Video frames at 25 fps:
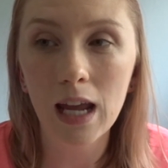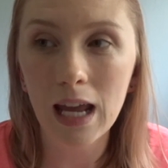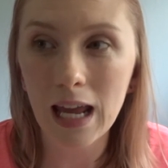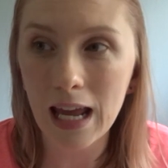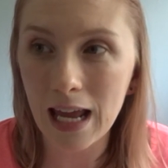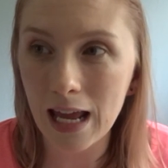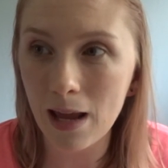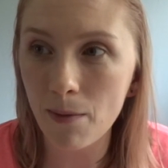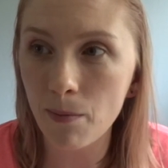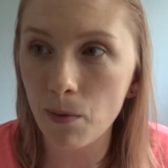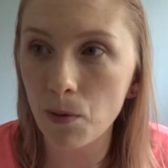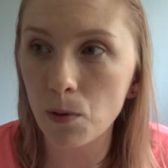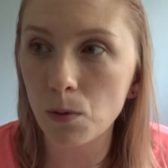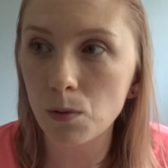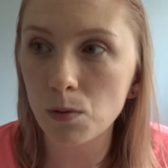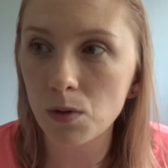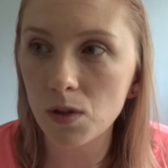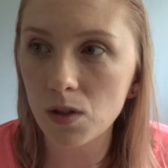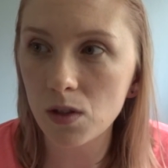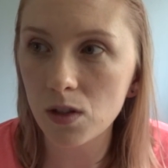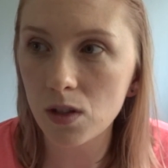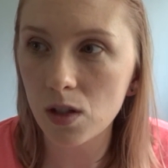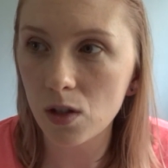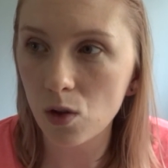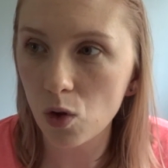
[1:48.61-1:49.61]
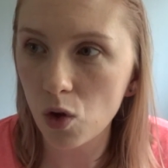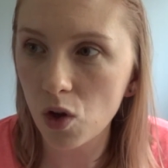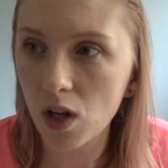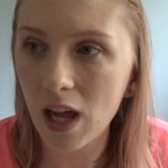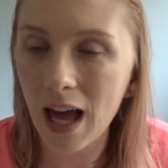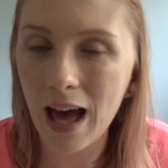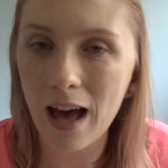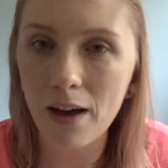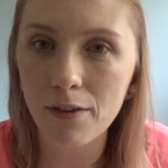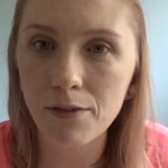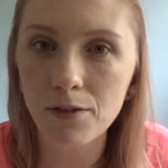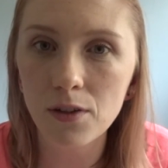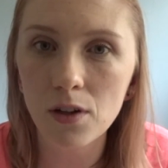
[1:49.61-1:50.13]
able to look
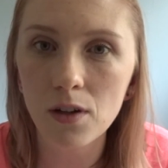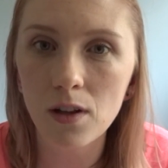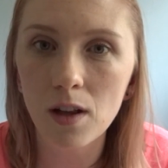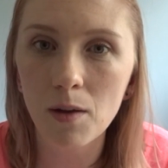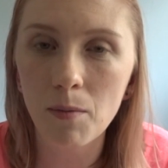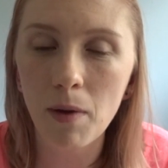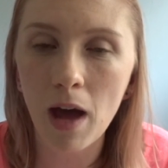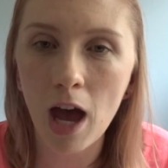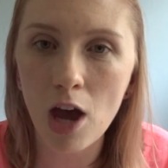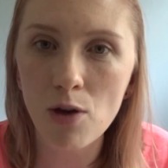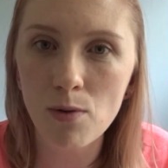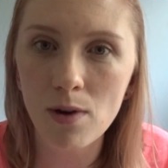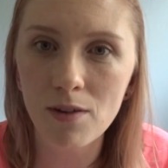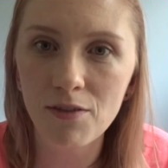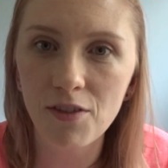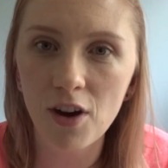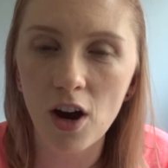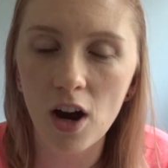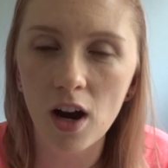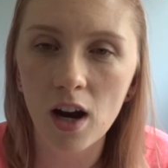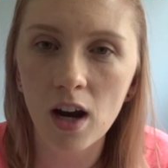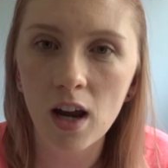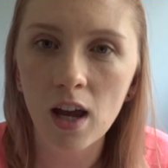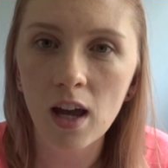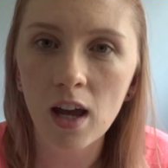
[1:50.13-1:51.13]
after them. However,